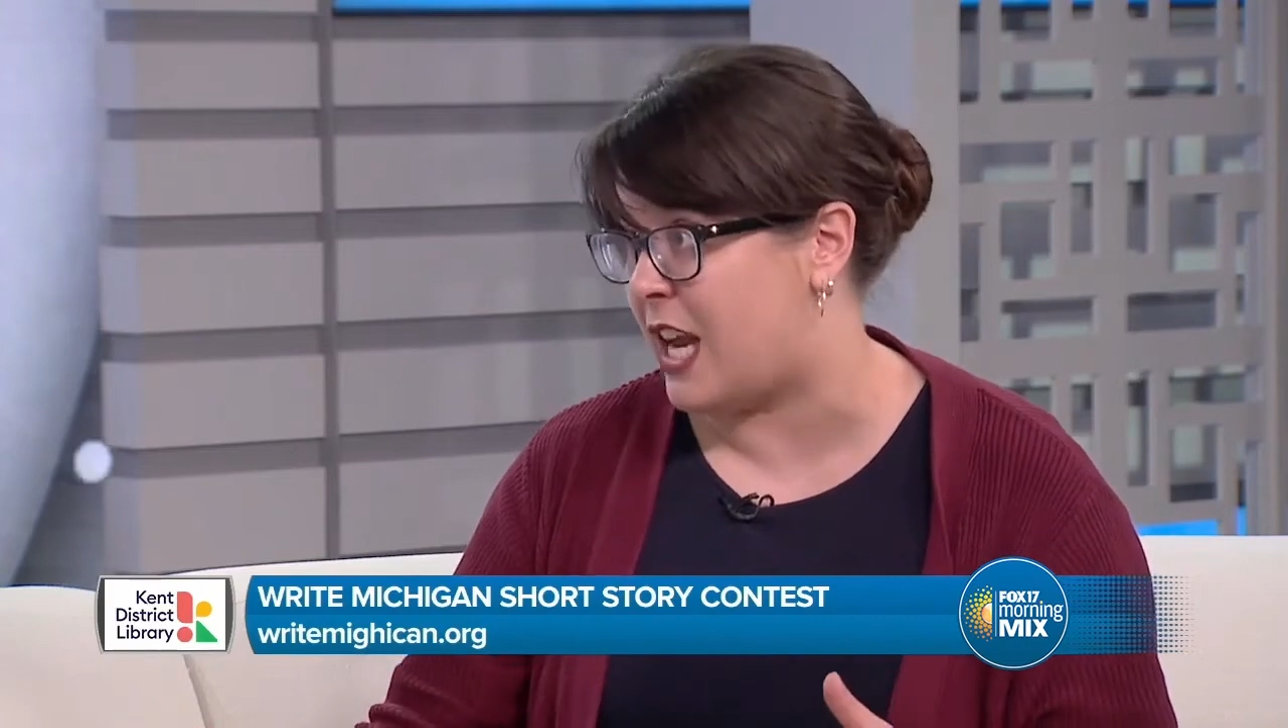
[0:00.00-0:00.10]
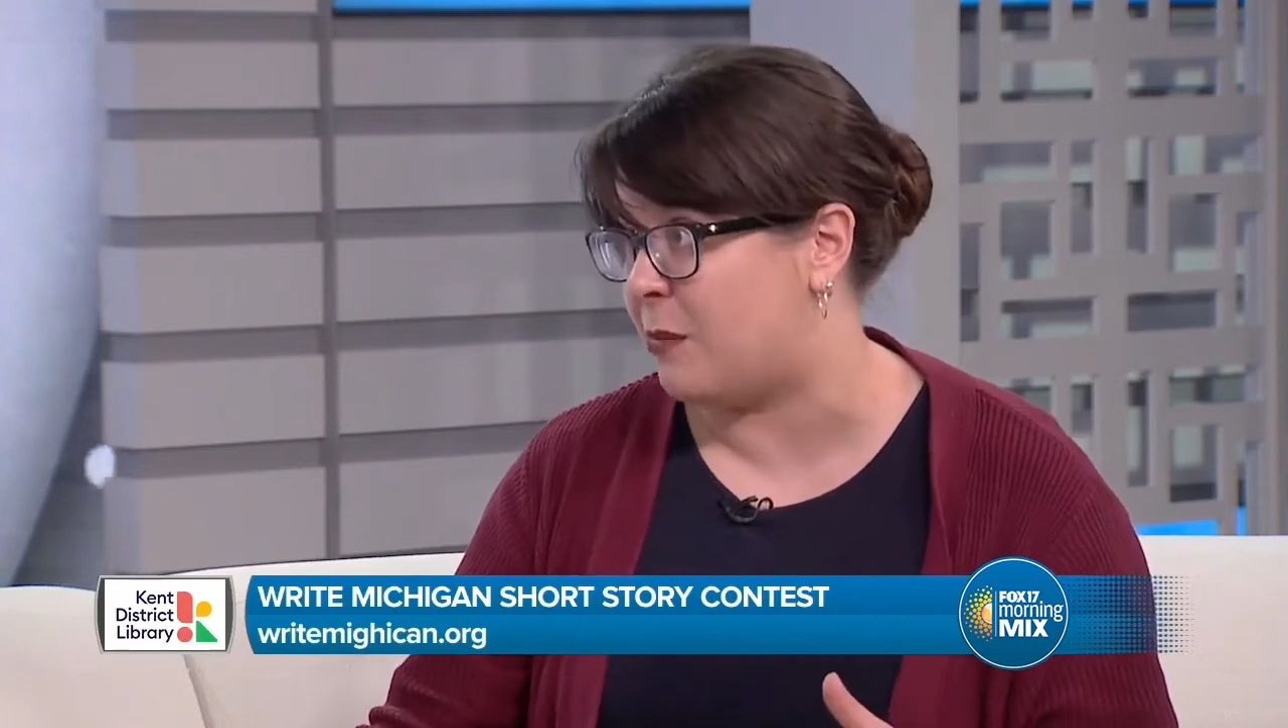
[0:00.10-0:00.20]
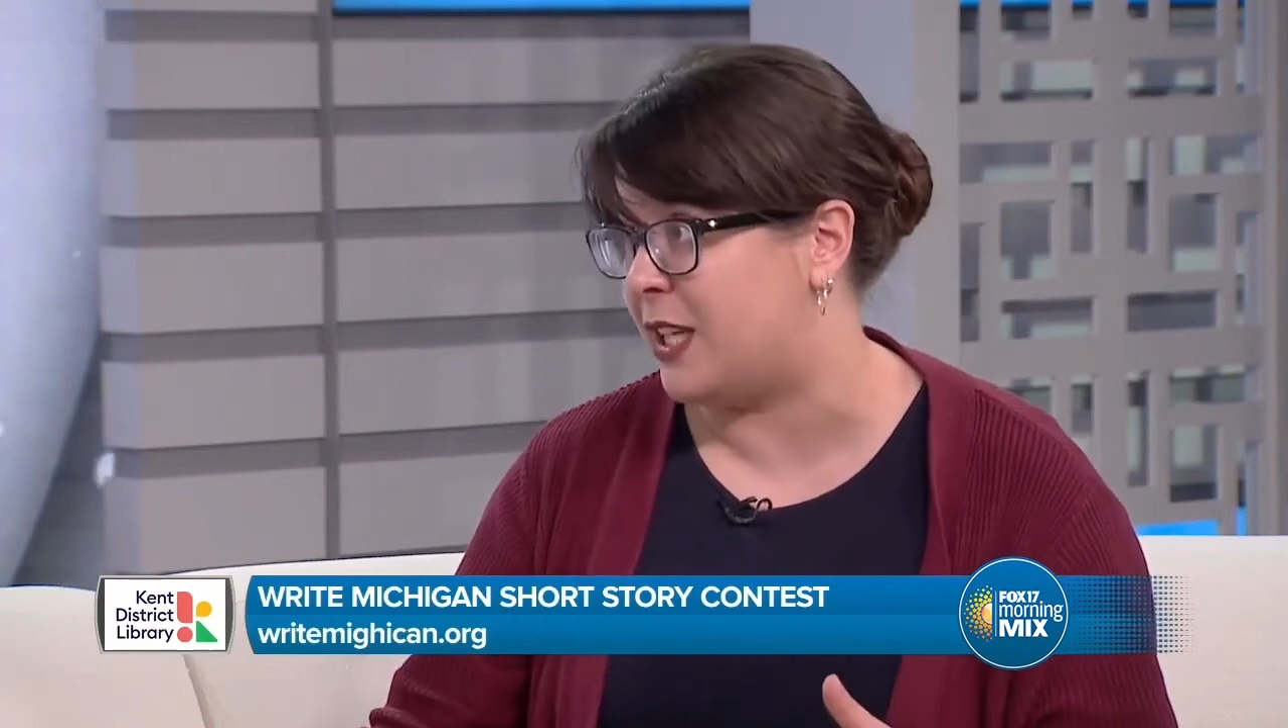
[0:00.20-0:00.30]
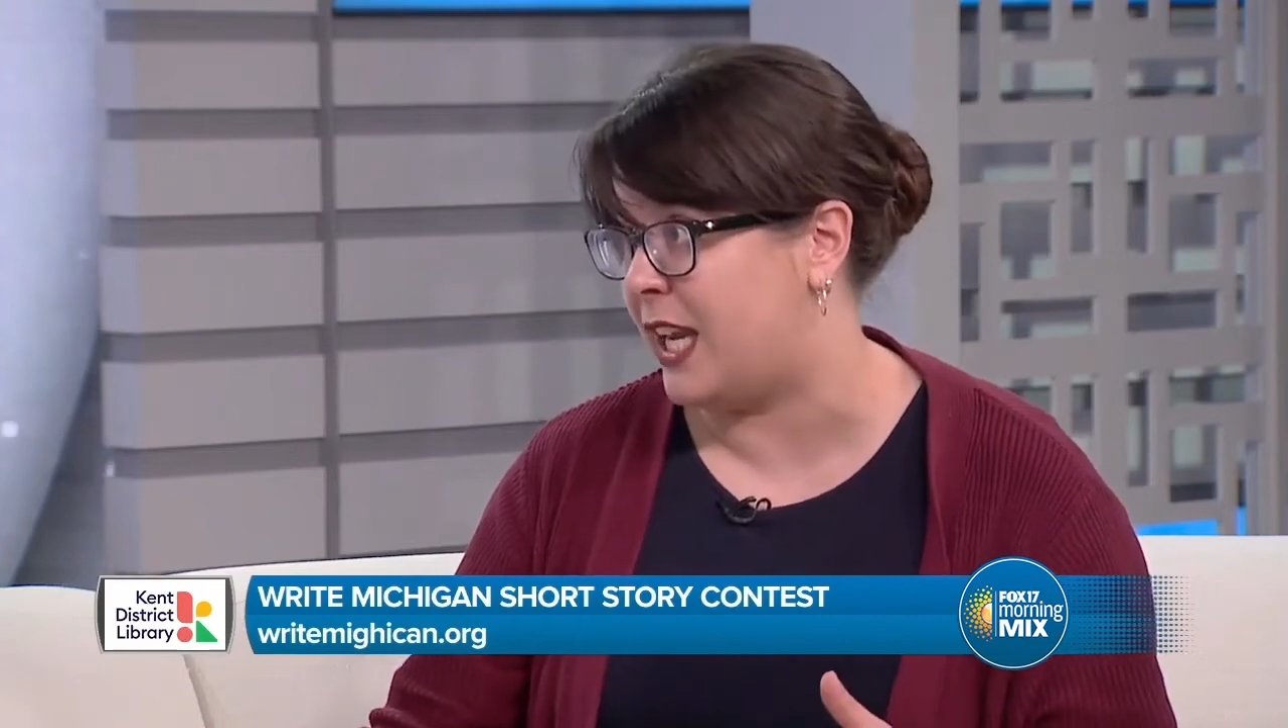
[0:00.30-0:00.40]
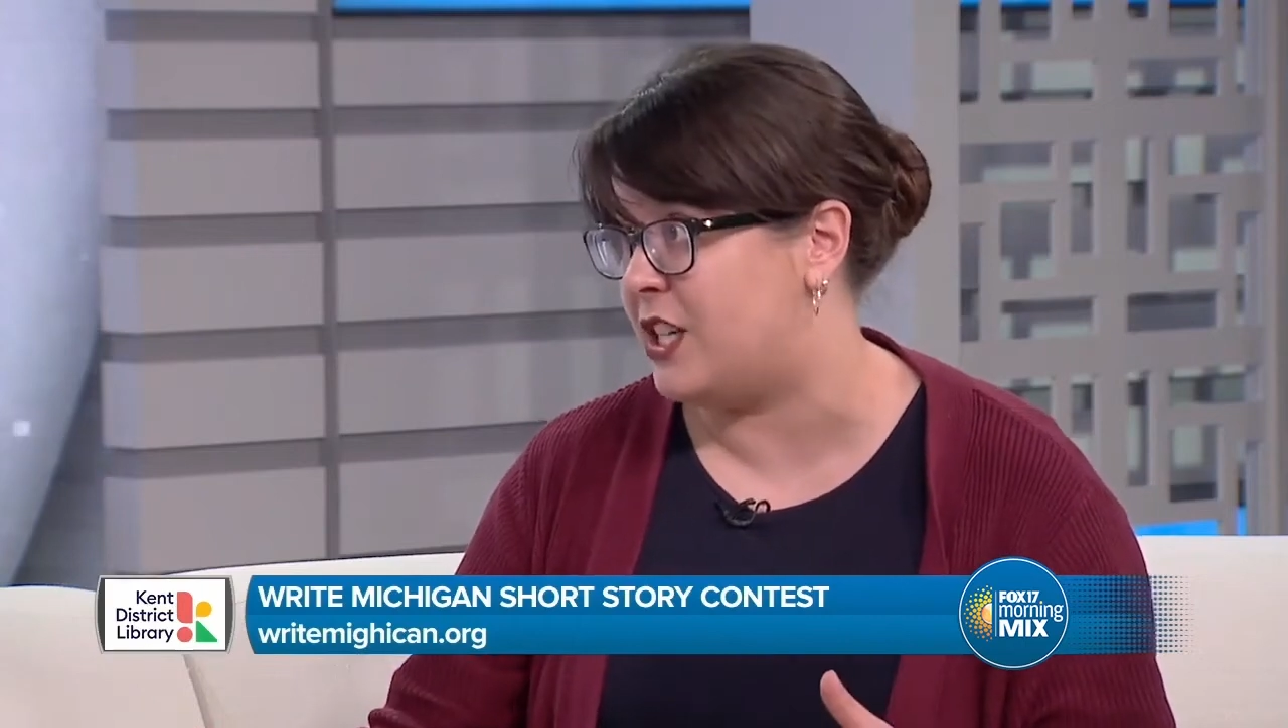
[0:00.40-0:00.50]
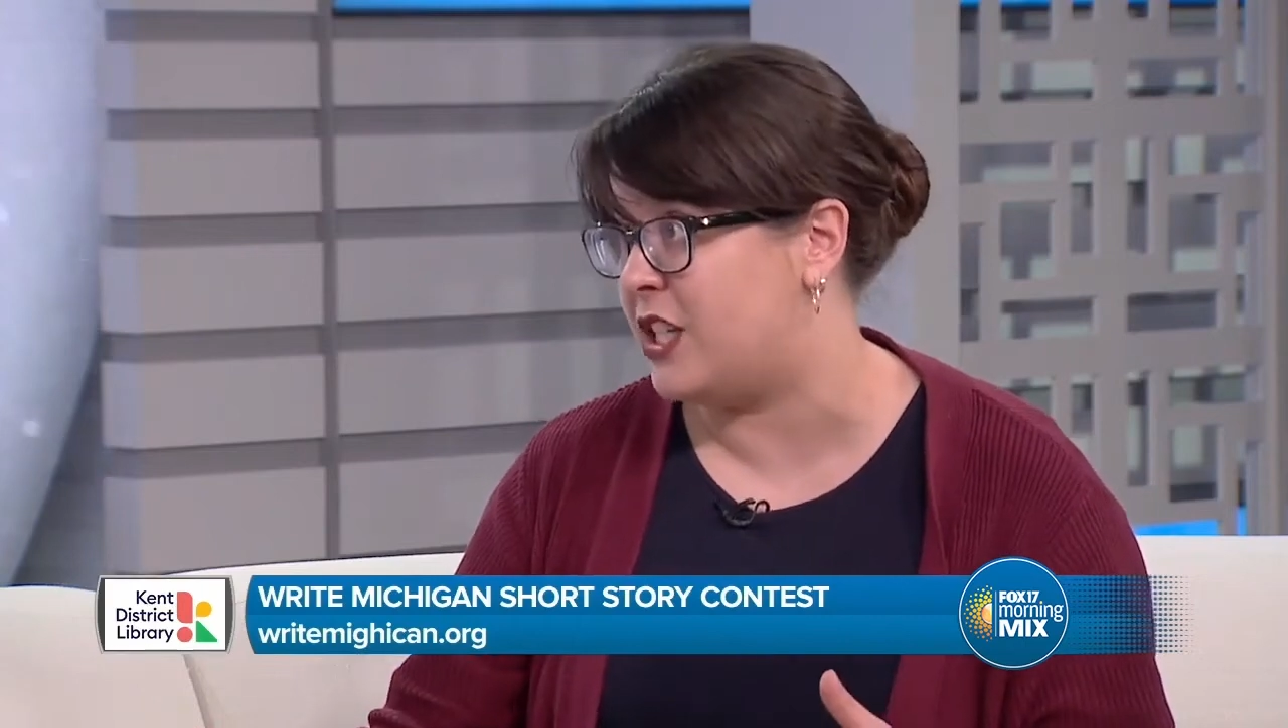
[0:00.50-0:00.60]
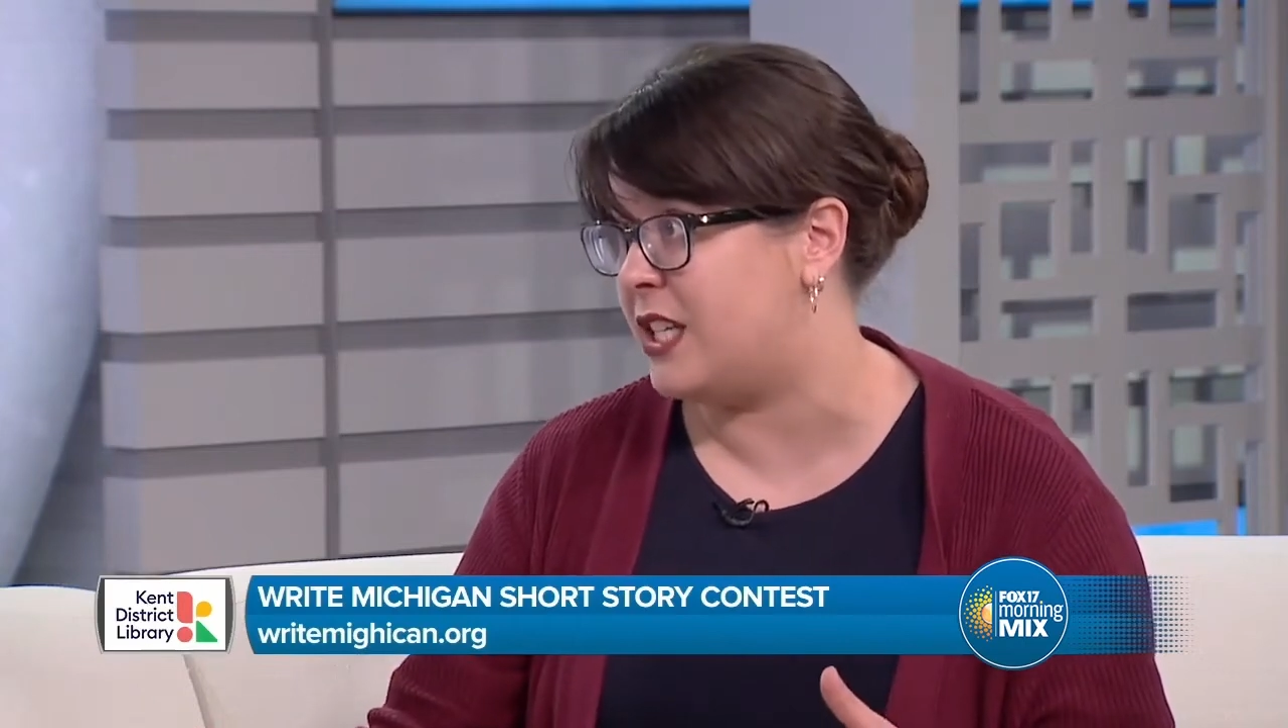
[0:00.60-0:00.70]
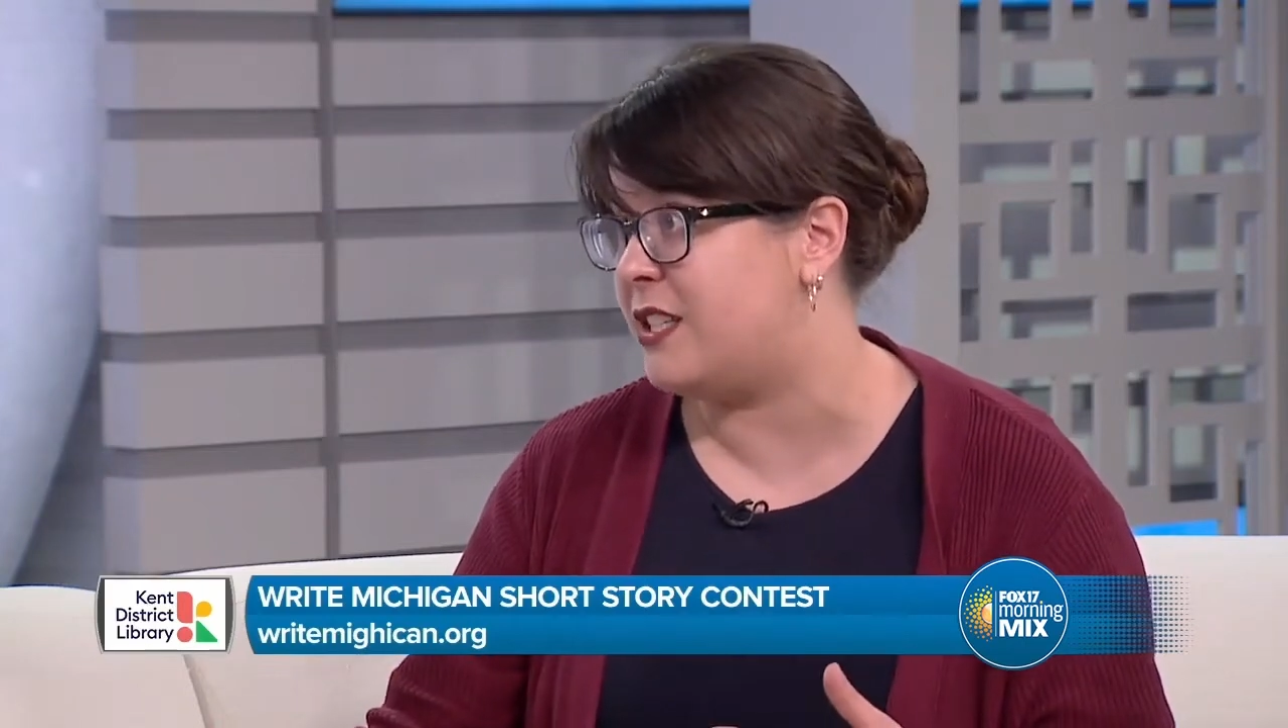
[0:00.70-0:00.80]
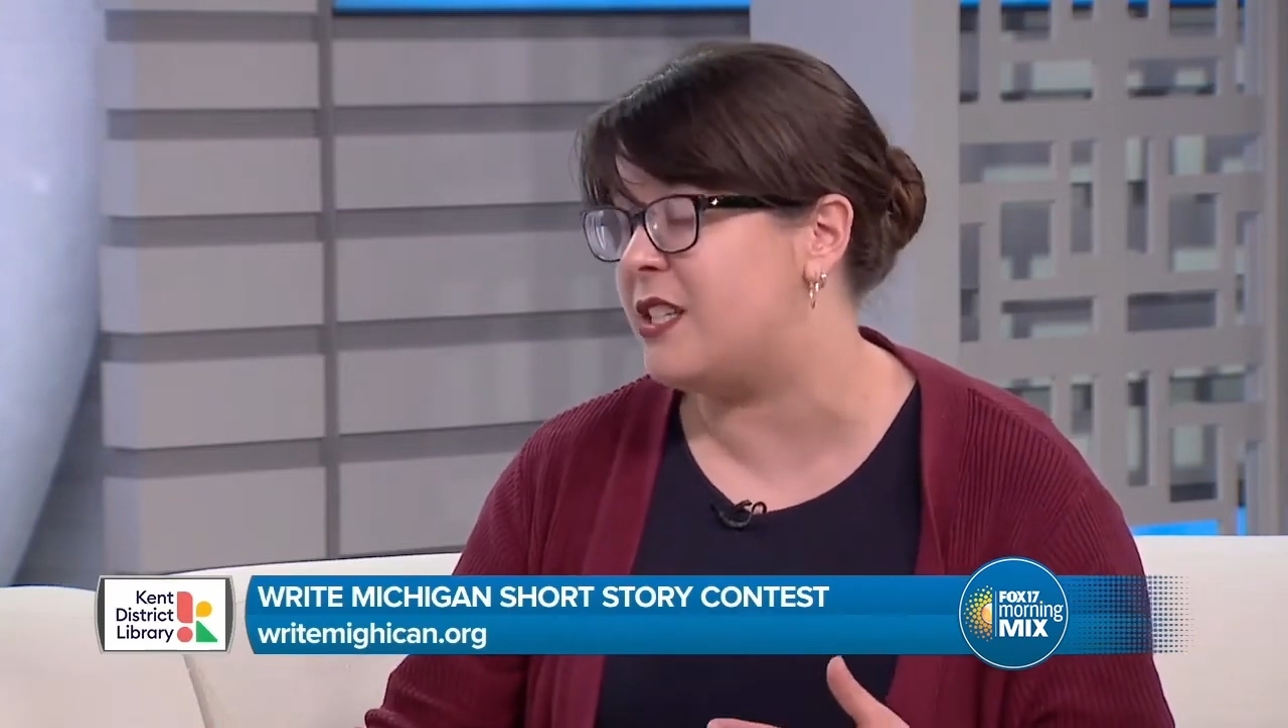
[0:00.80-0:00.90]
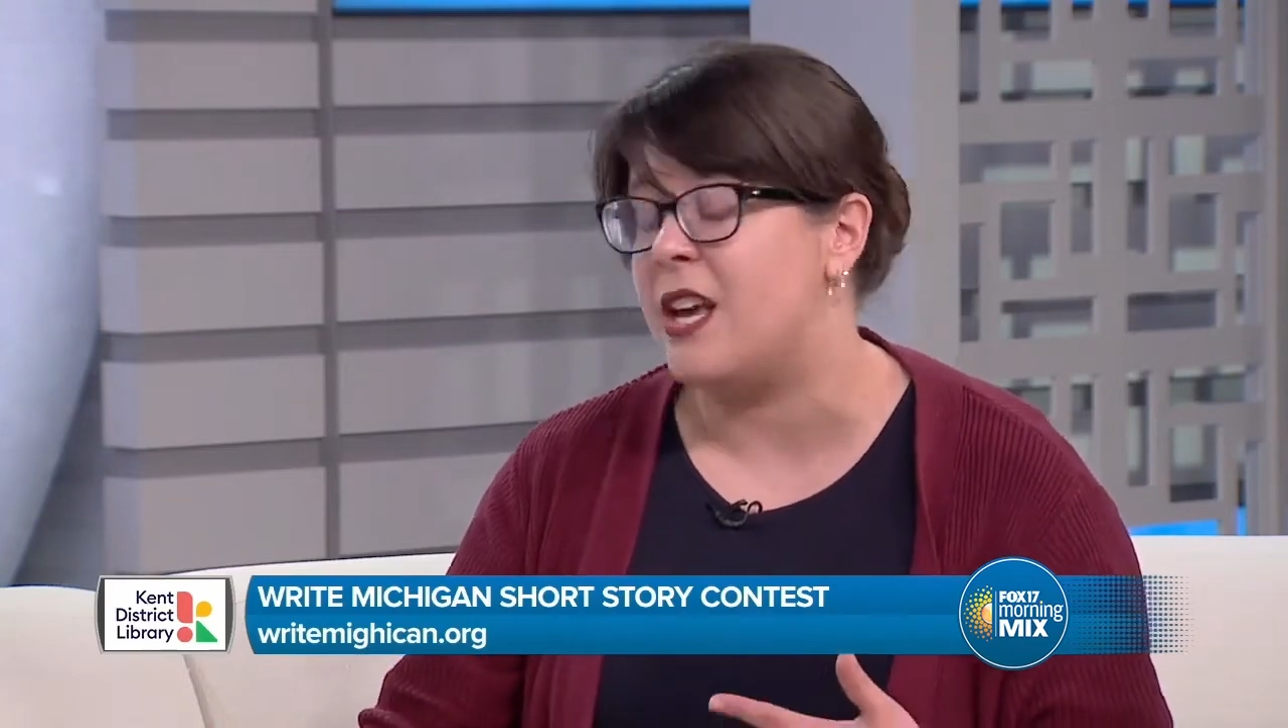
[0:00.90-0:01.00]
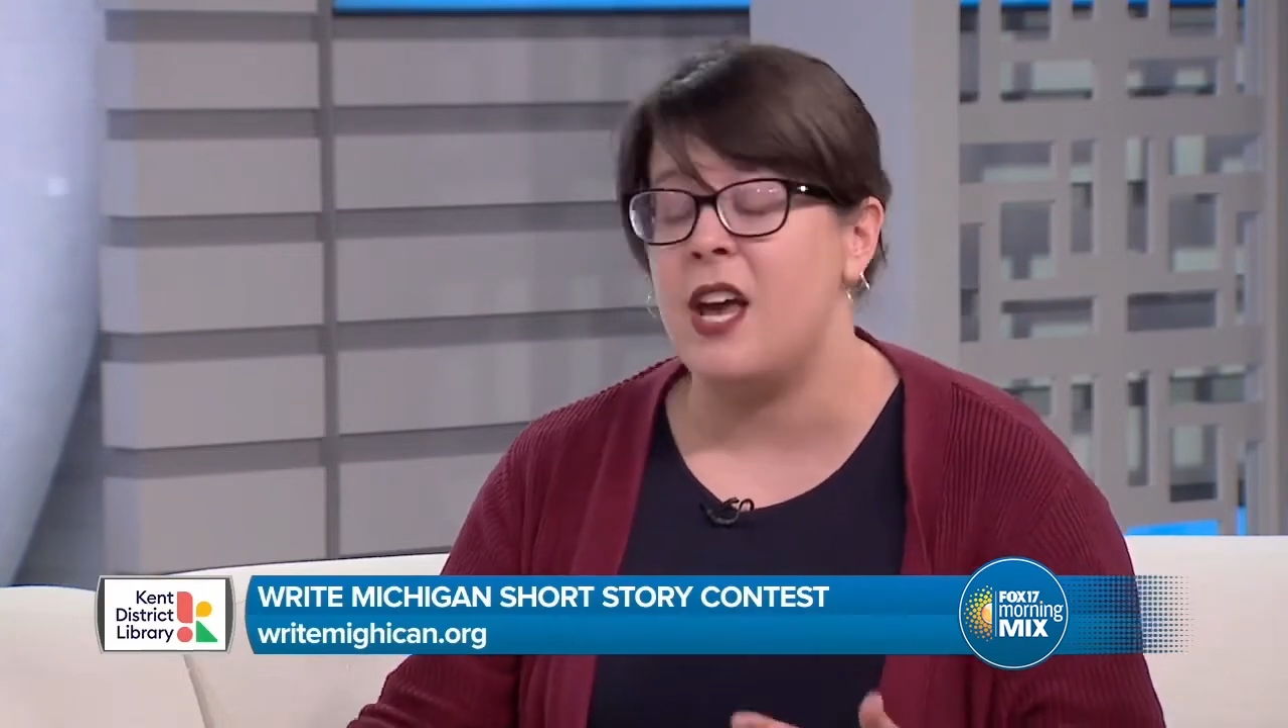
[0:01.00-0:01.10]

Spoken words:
applications.